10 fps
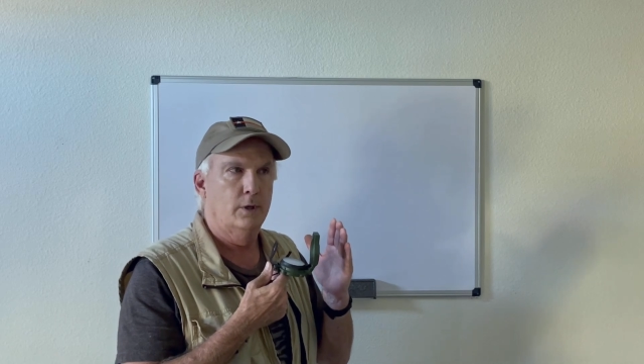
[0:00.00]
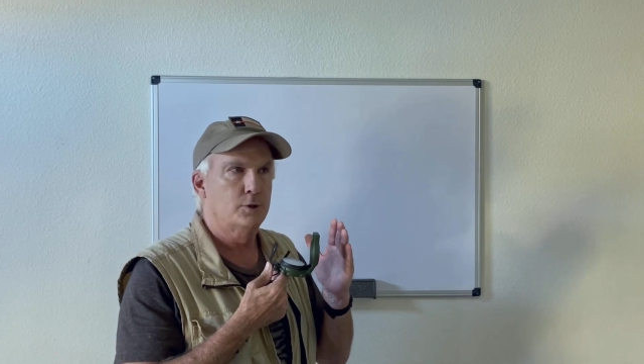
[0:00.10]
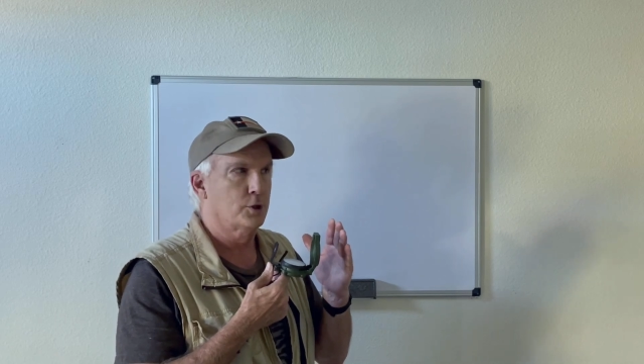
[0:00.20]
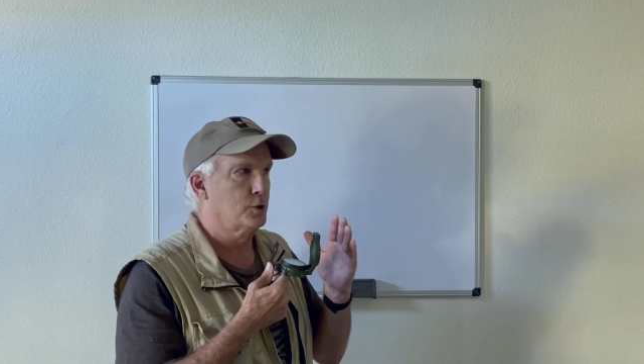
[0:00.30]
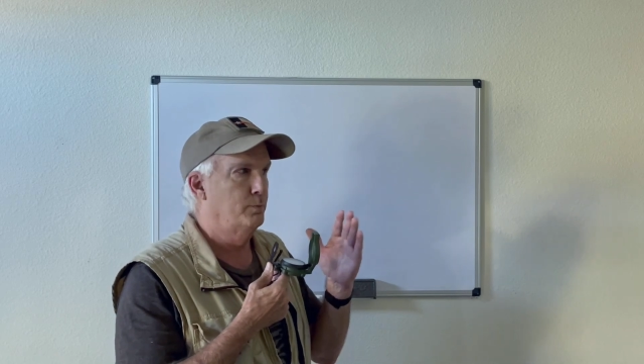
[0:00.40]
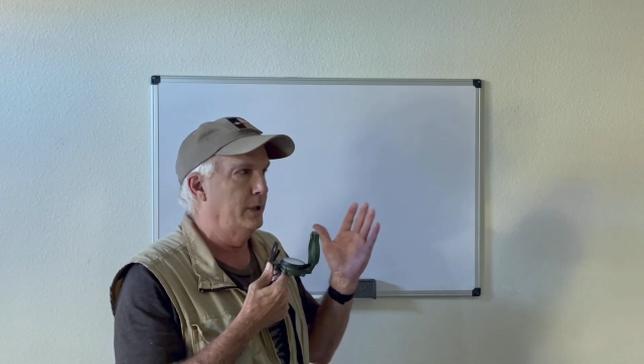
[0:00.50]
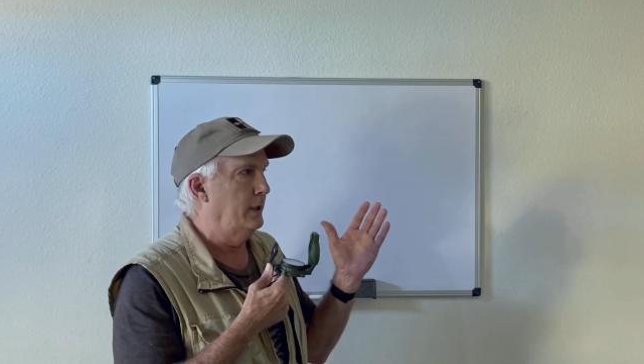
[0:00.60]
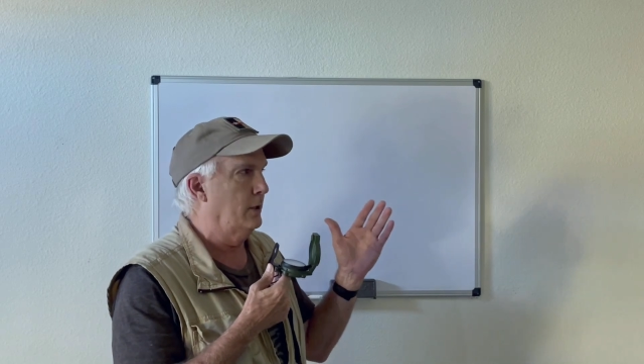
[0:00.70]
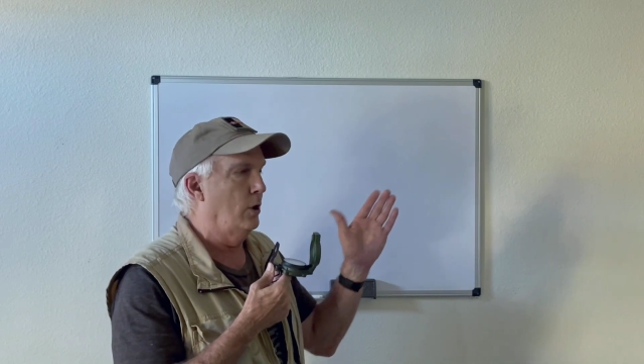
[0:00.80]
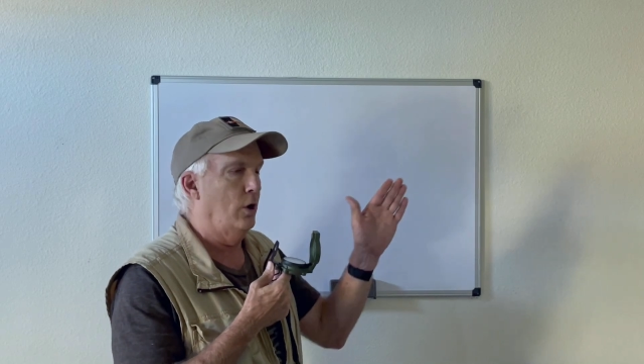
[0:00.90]
Just
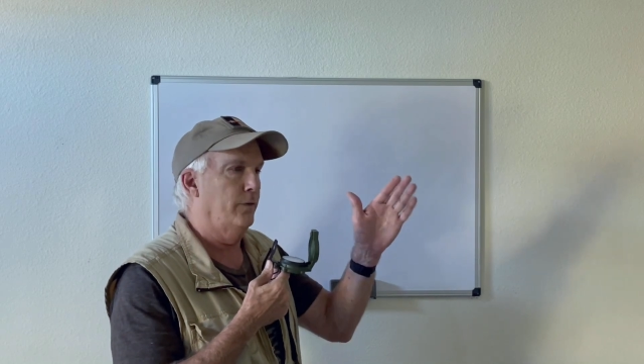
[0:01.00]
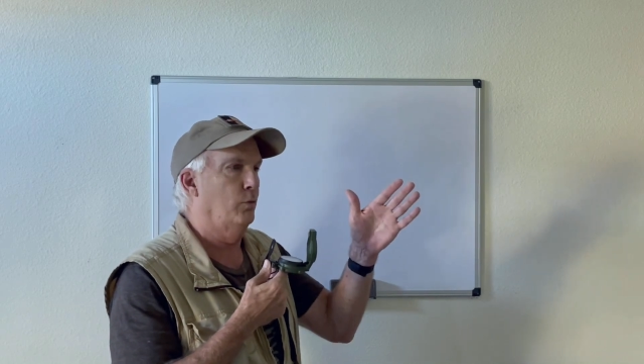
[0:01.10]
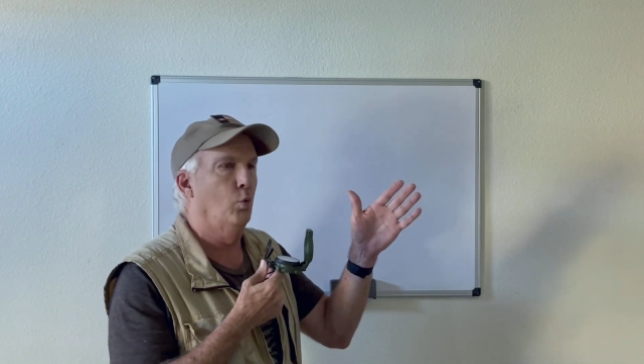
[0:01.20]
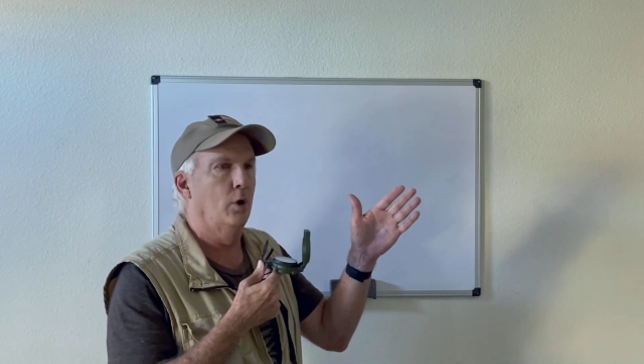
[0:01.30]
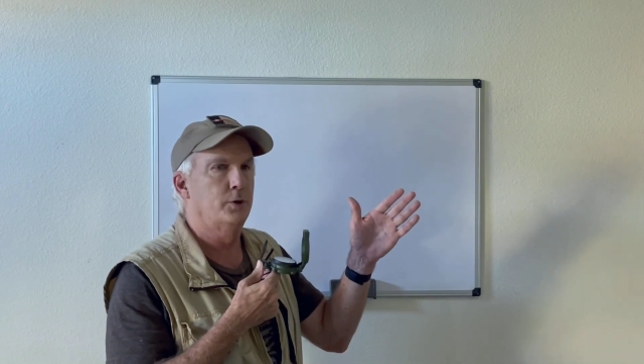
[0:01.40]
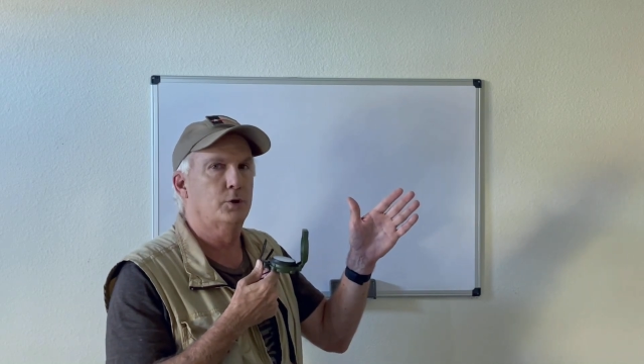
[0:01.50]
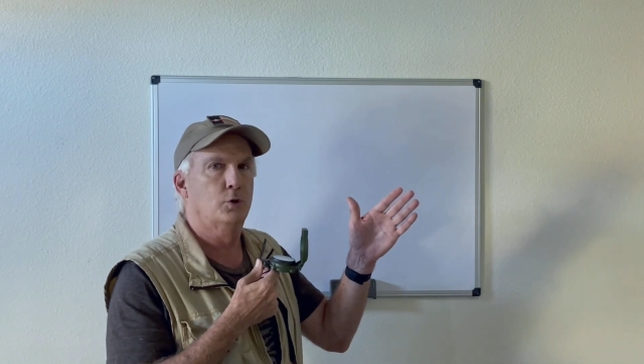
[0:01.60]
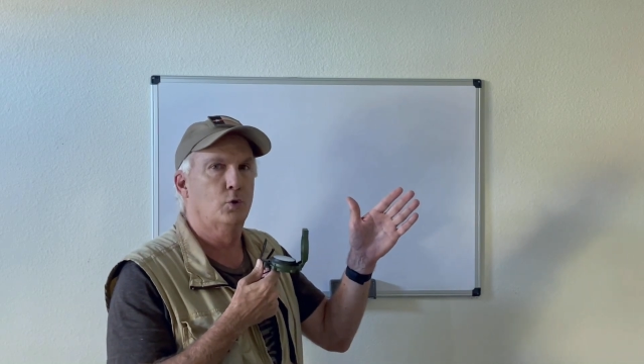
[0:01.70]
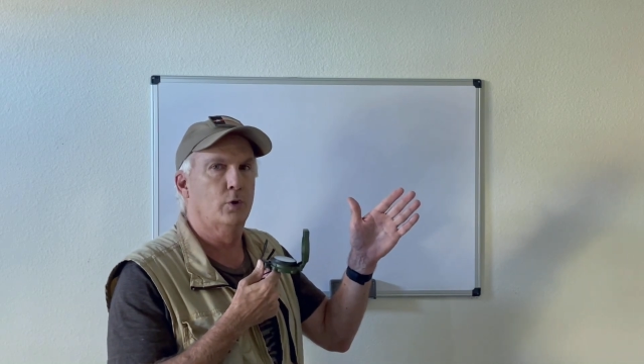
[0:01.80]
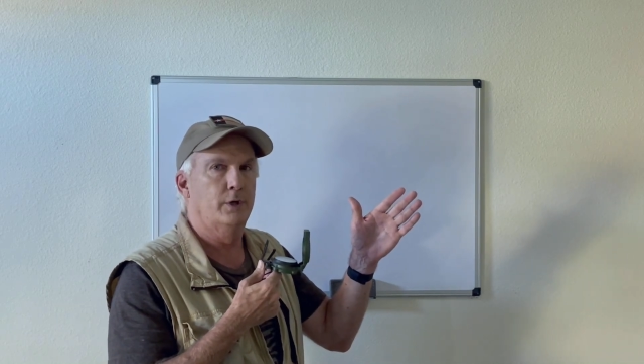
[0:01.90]
being off 1
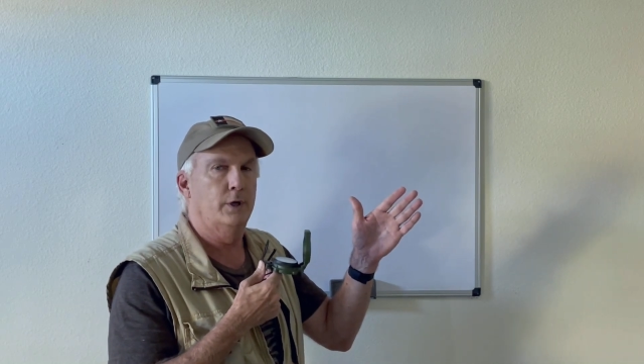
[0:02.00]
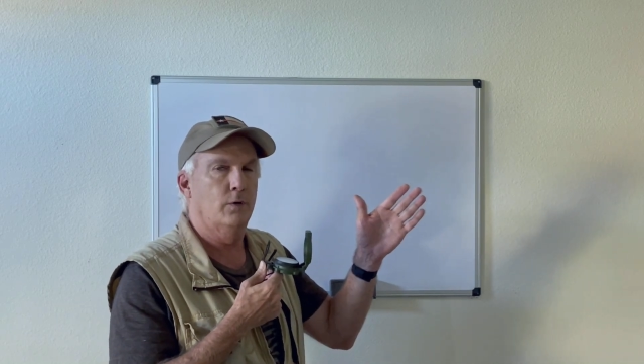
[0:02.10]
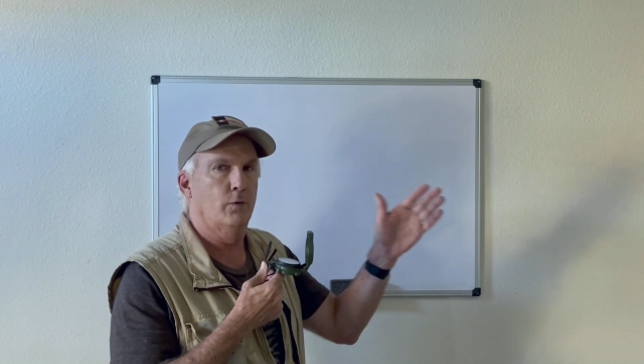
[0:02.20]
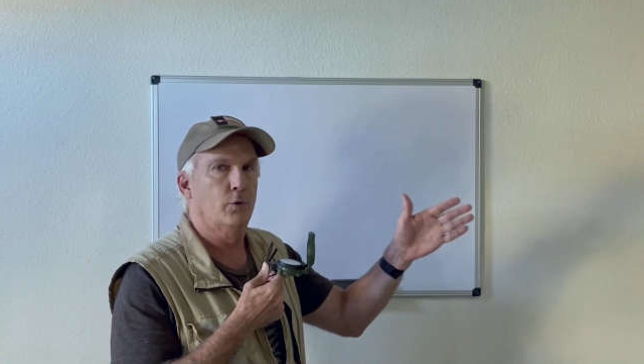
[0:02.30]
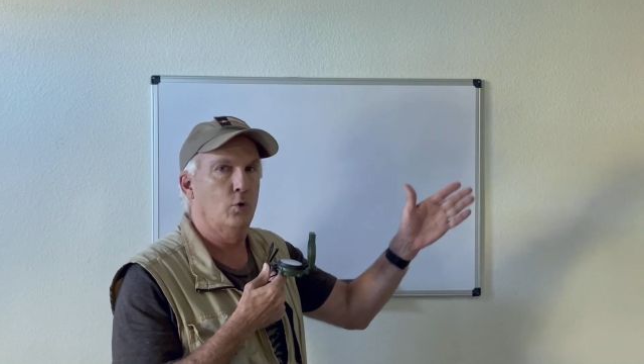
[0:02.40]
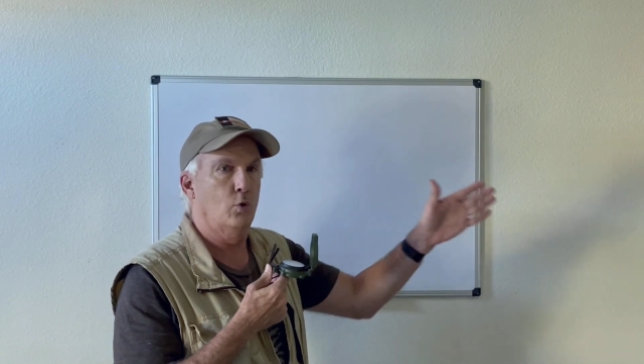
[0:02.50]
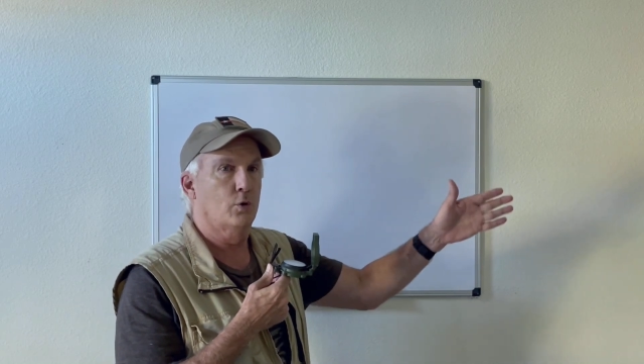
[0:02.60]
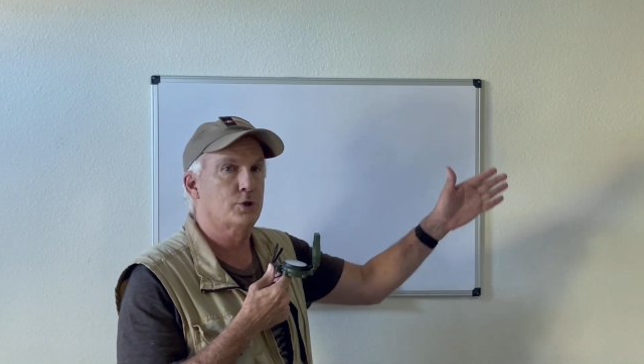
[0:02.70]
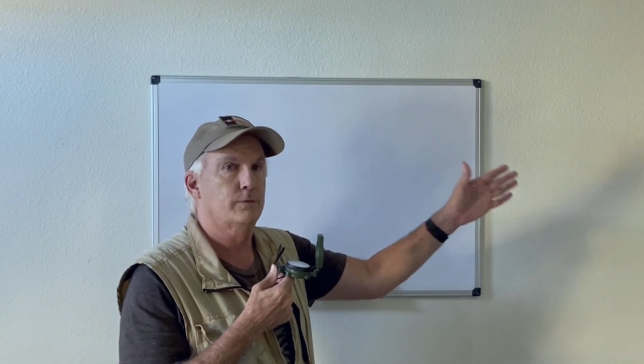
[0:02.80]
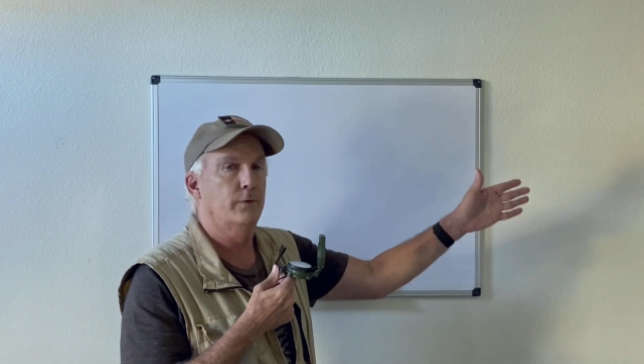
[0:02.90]
degree over the
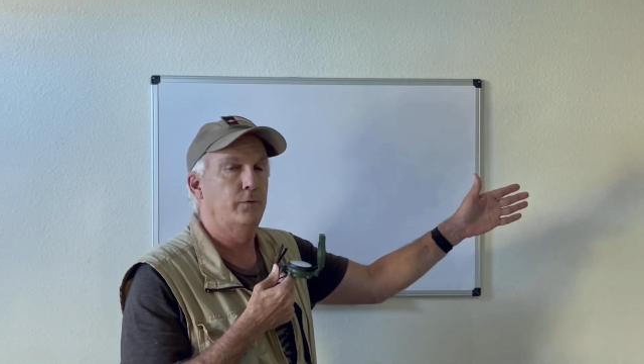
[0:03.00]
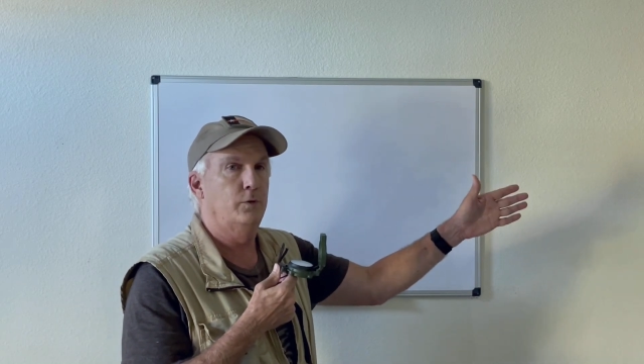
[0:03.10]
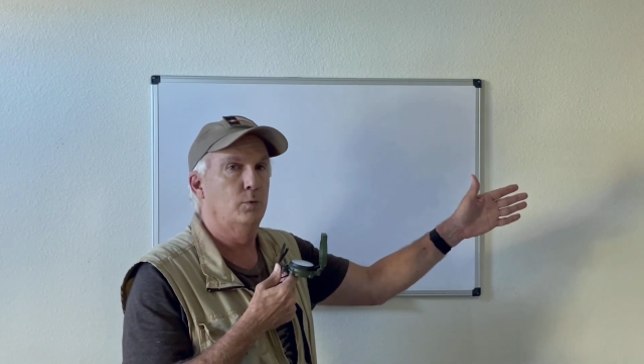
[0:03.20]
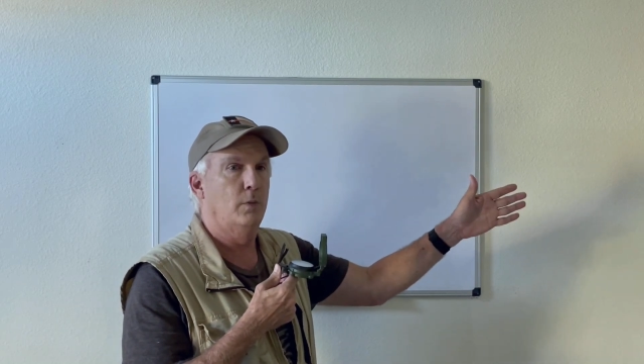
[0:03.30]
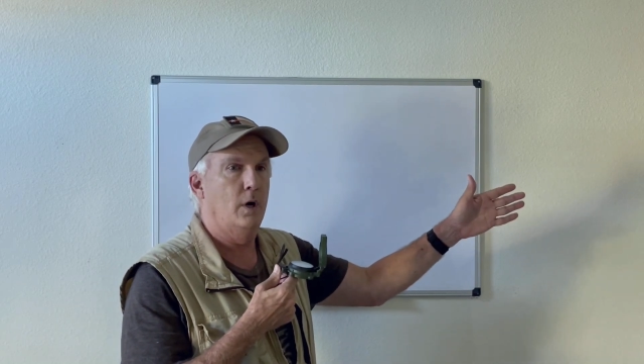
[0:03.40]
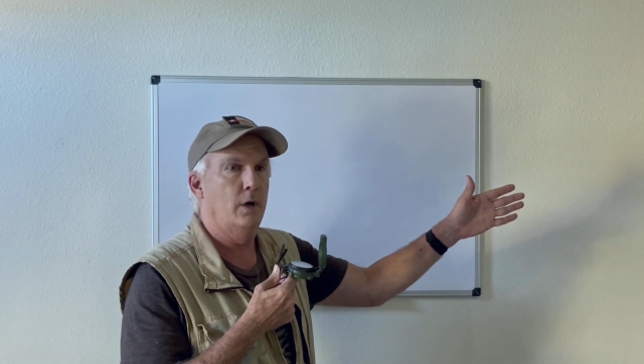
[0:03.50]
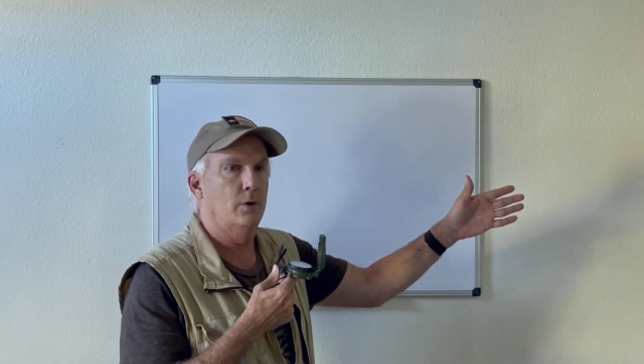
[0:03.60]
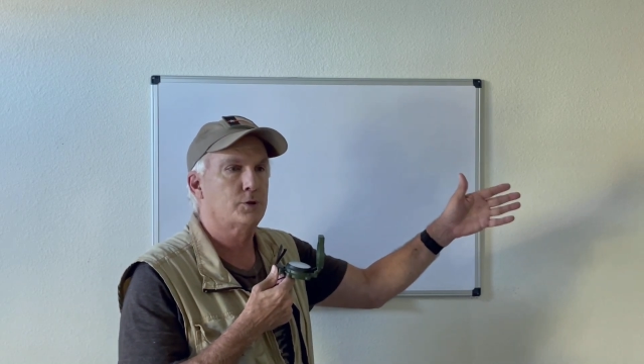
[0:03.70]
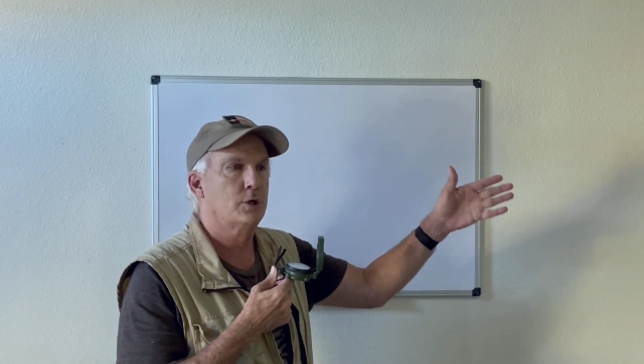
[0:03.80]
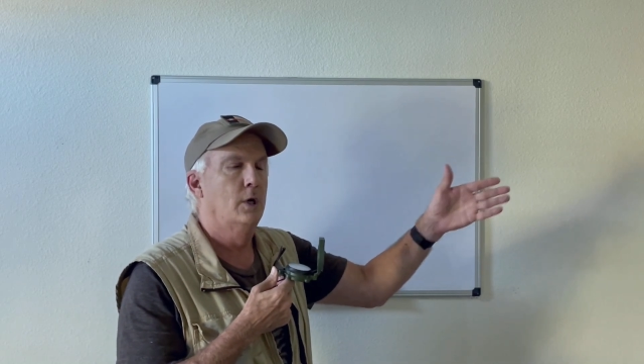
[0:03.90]
course of a few
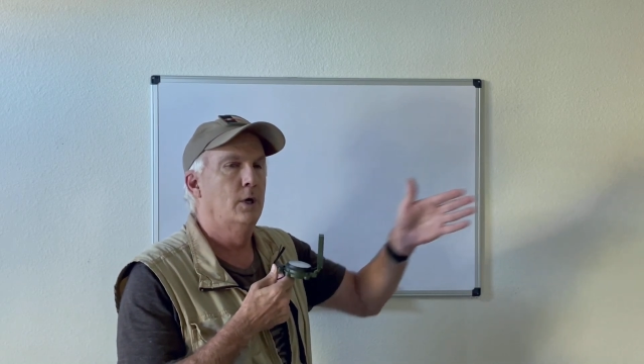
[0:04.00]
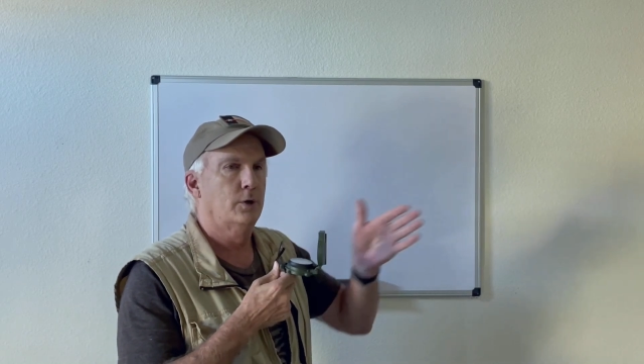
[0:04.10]
miles